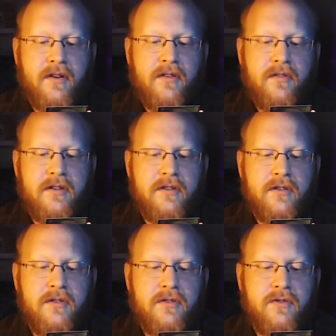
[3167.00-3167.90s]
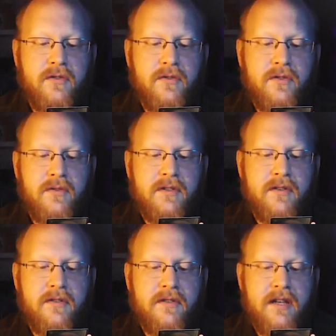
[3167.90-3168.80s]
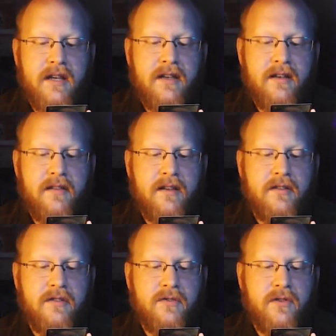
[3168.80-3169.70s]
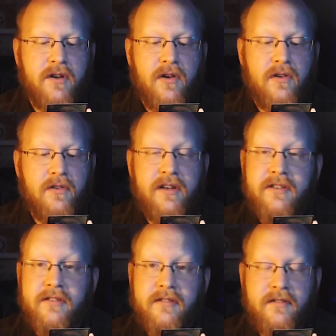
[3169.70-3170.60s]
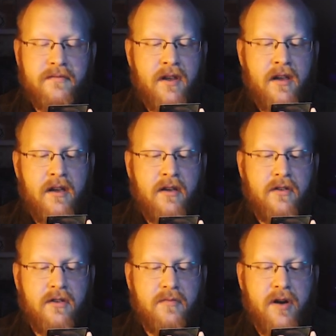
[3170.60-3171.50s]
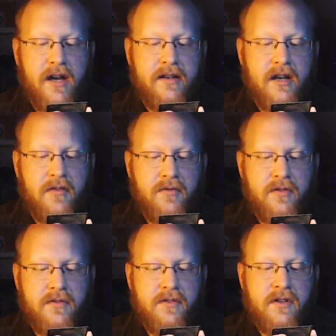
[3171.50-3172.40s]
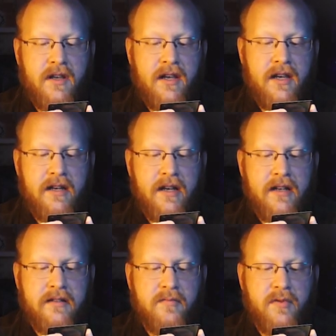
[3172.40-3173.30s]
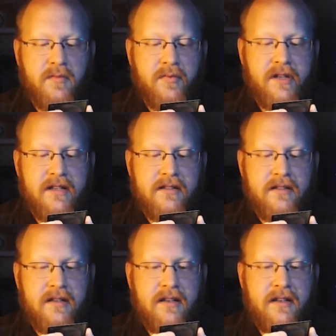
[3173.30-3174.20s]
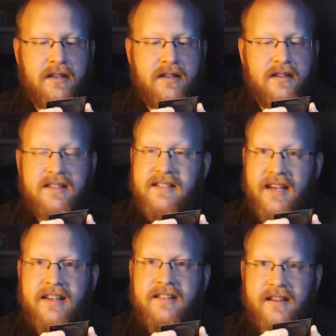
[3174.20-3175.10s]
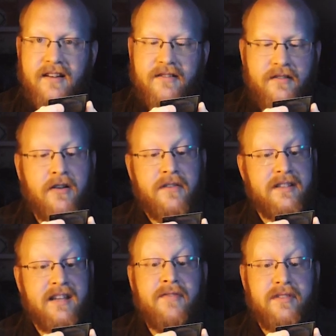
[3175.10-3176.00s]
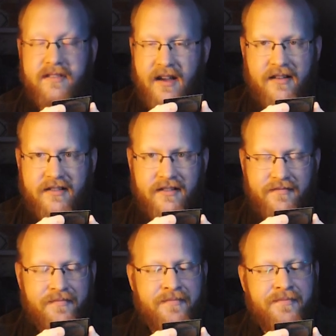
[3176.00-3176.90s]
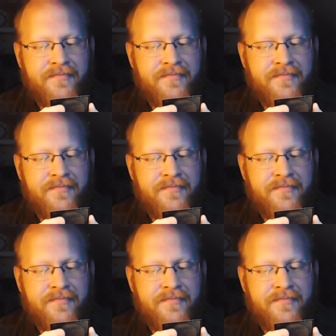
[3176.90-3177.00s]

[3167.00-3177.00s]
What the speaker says: Return a creature you control to its owner's hand, then destroy all creatures. Goodbye, Davros. It hasn't been pleasant. The Seventh Doctor.